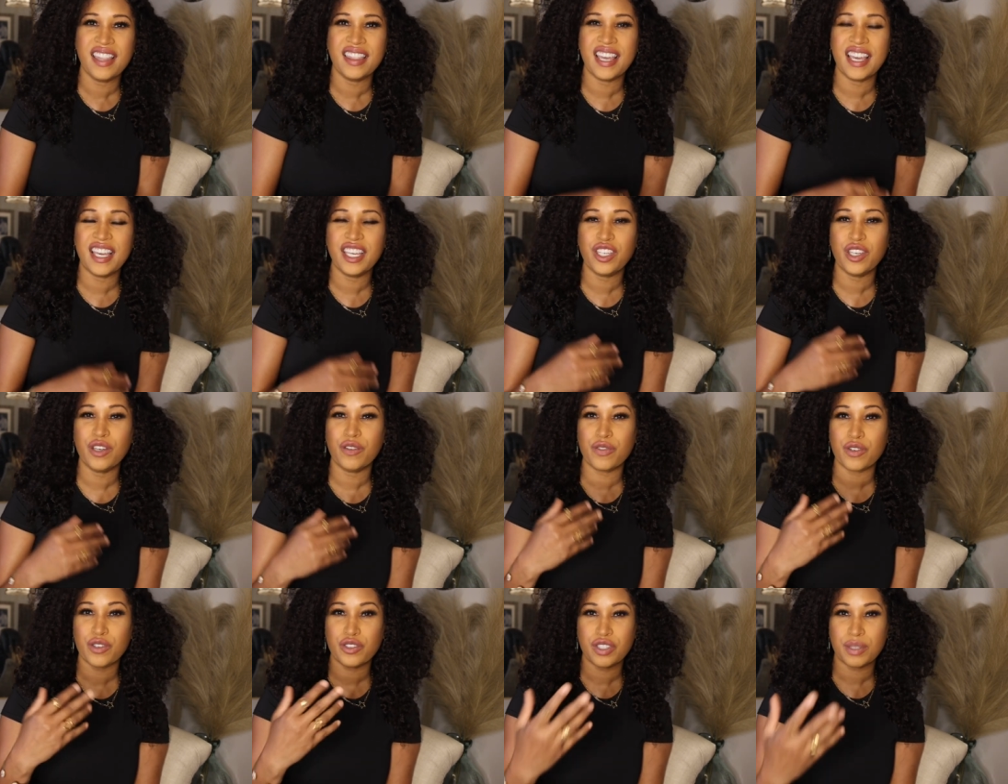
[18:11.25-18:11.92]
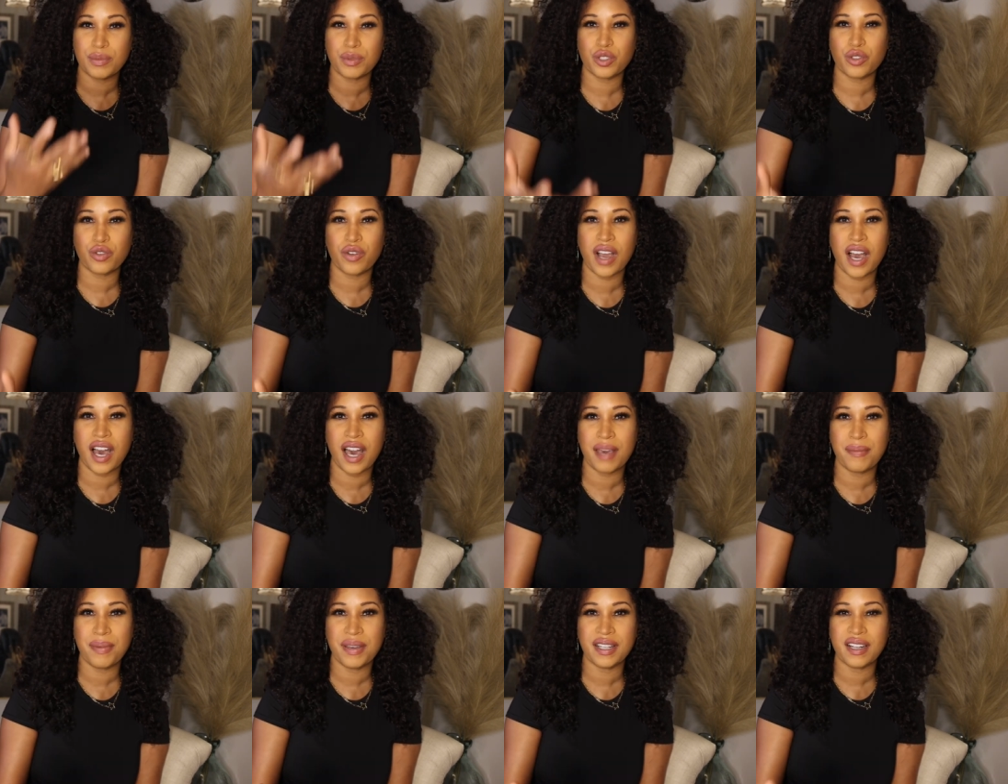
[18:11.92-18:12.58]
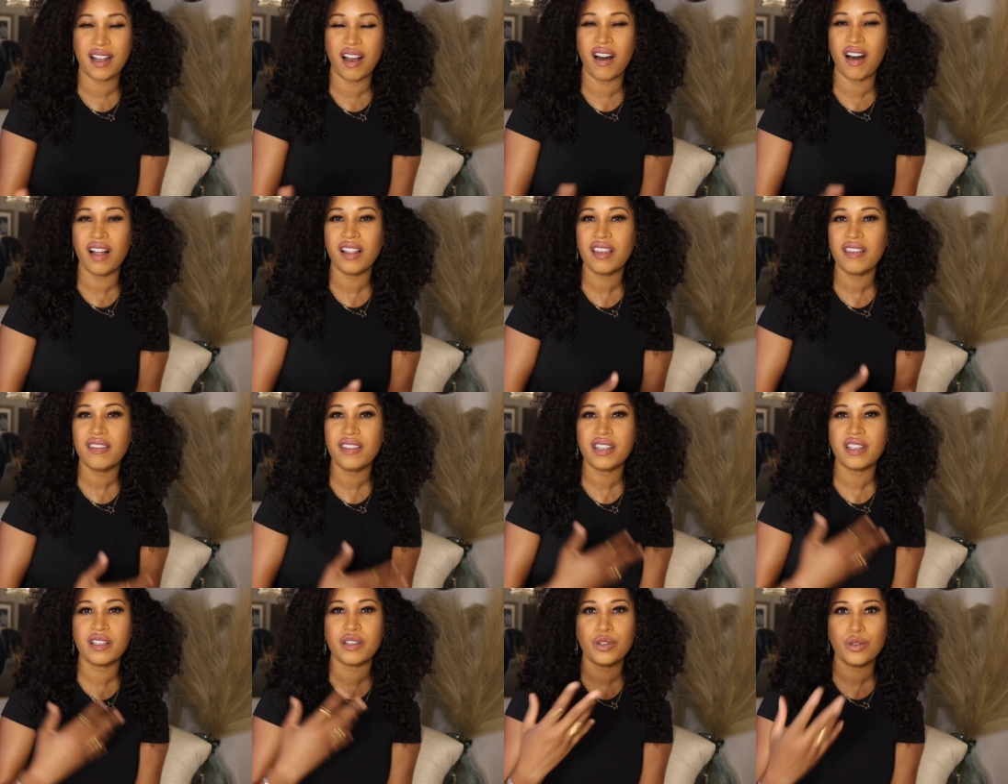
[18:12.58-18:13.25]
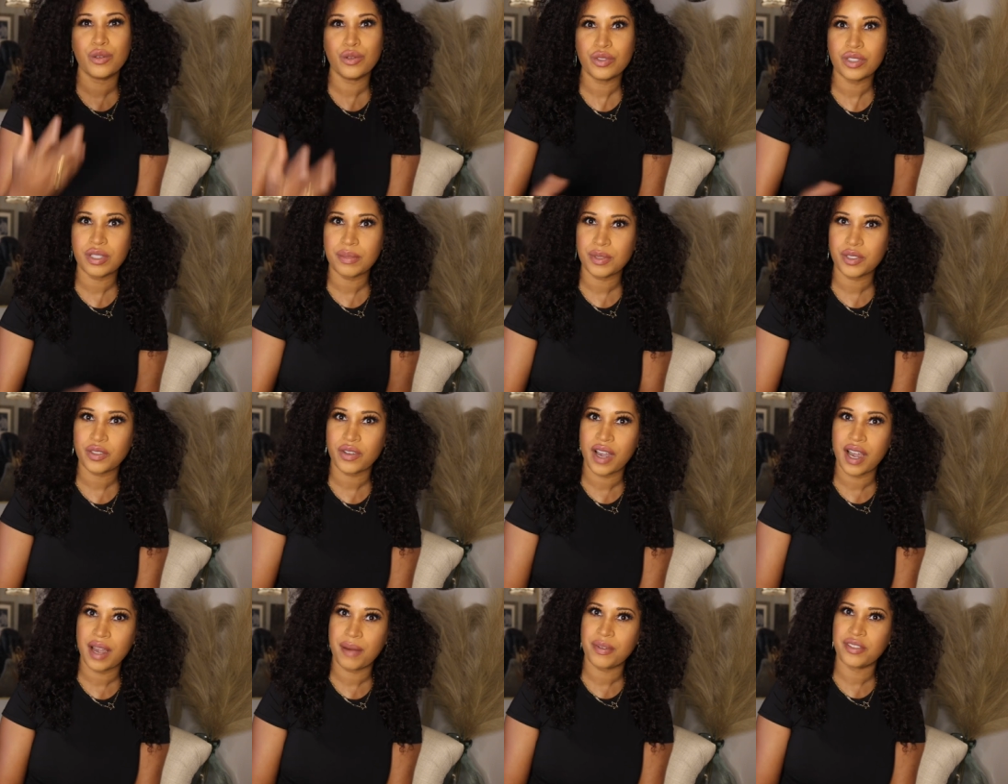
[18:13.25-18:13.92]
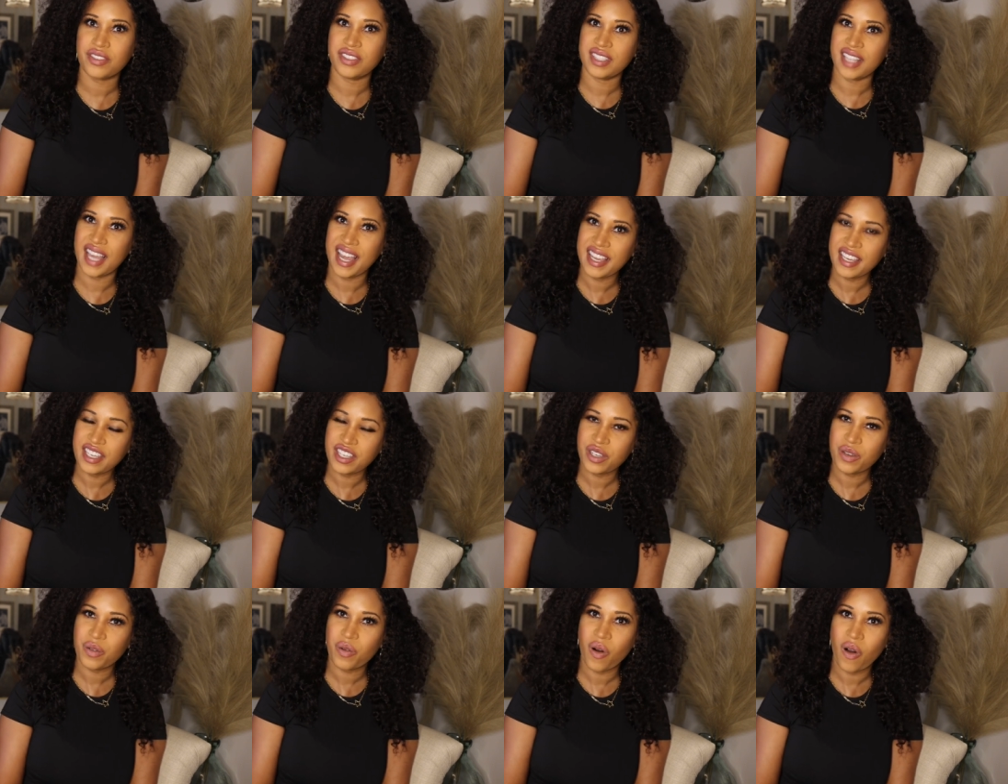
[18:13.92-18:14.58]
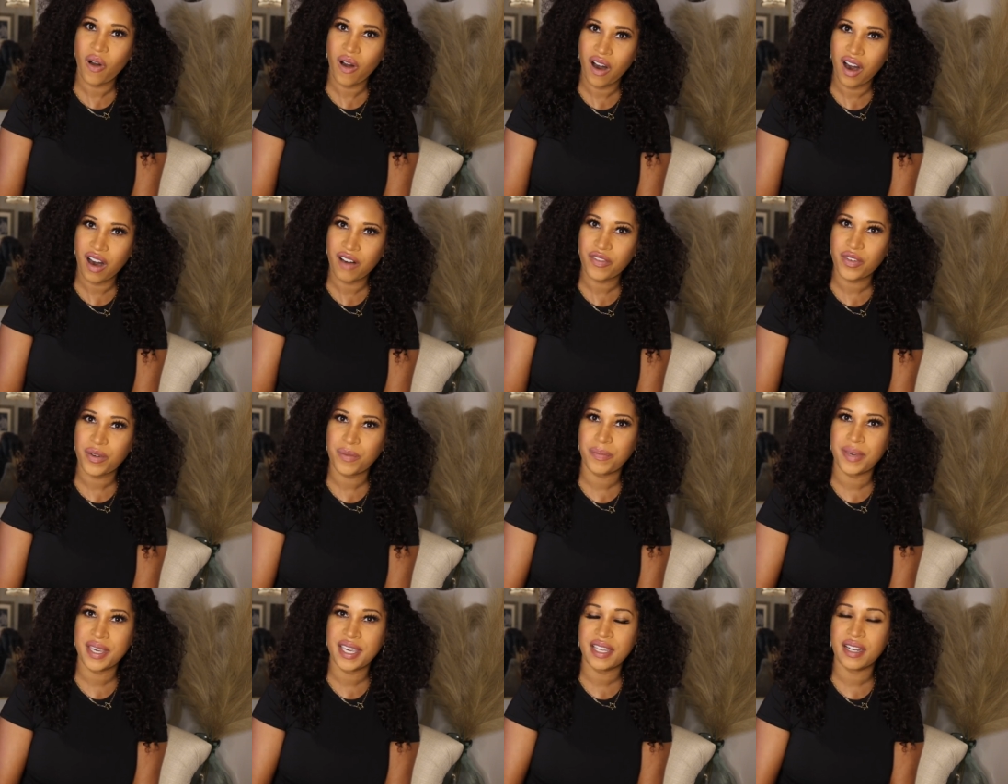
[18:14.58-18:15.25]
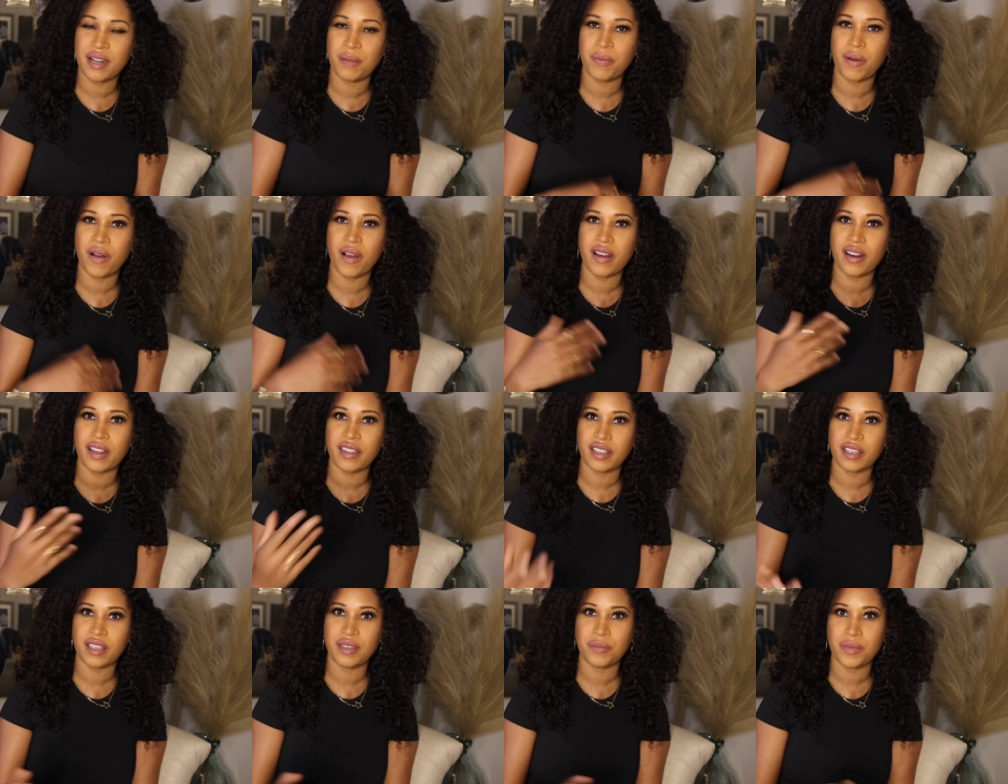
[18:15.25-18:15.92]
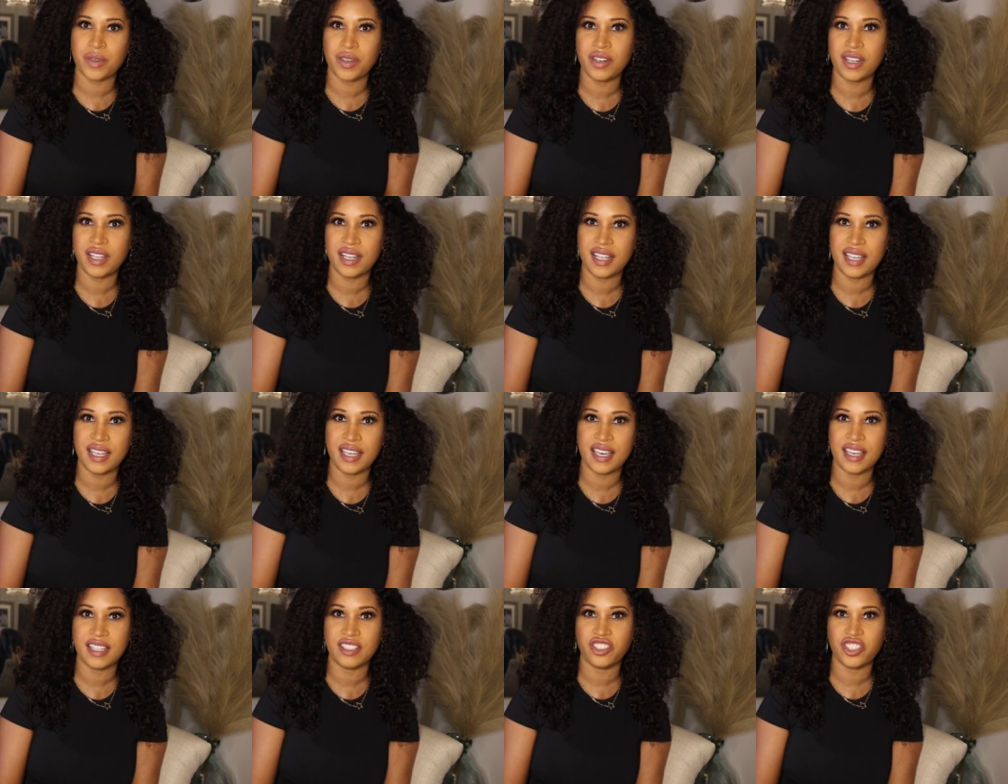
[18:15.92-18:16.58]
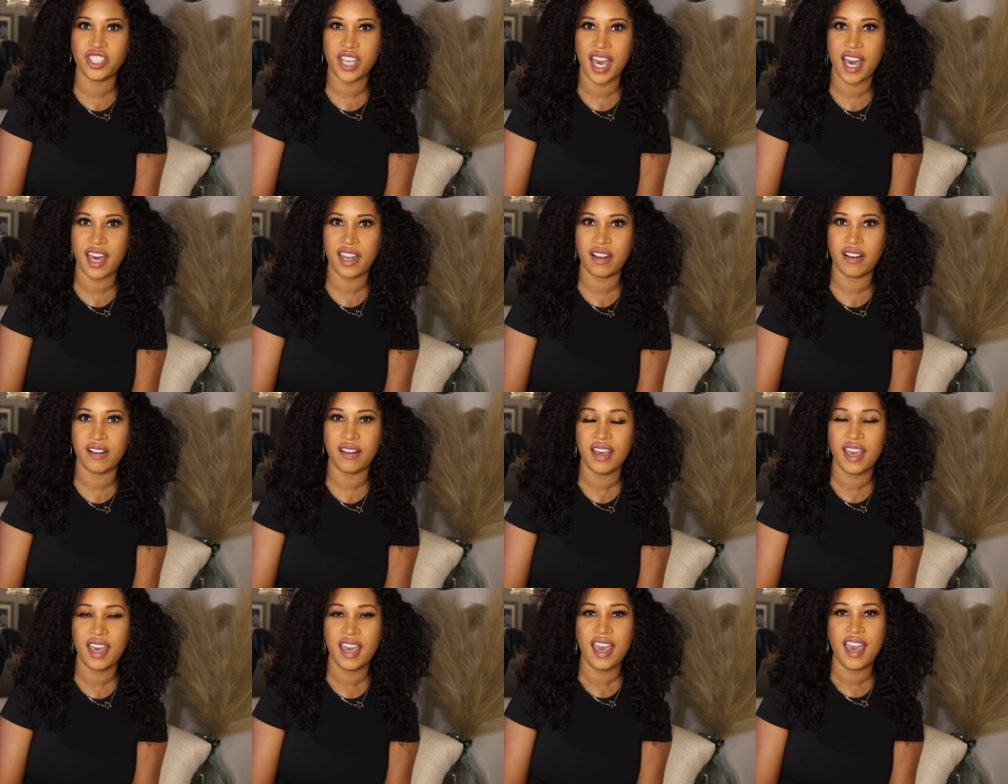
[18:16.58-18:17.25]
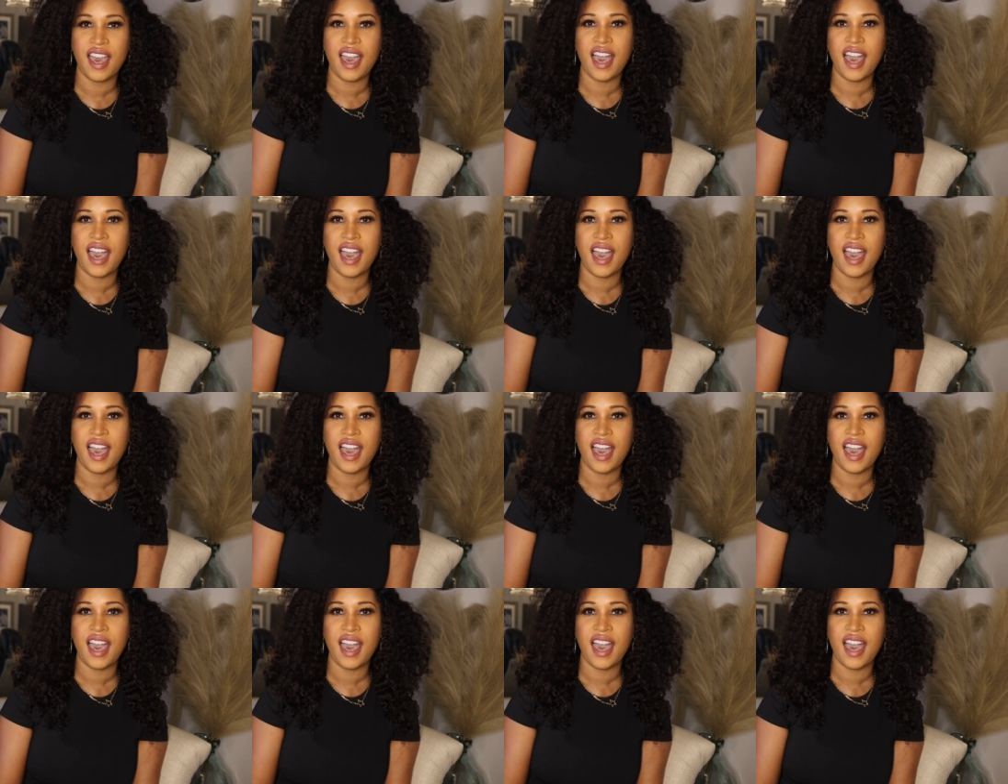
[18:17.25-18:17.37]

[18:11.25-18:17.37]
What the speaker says: Thank you for subscribing. All of the new subscribers, thank you all for being a part of the community and channel.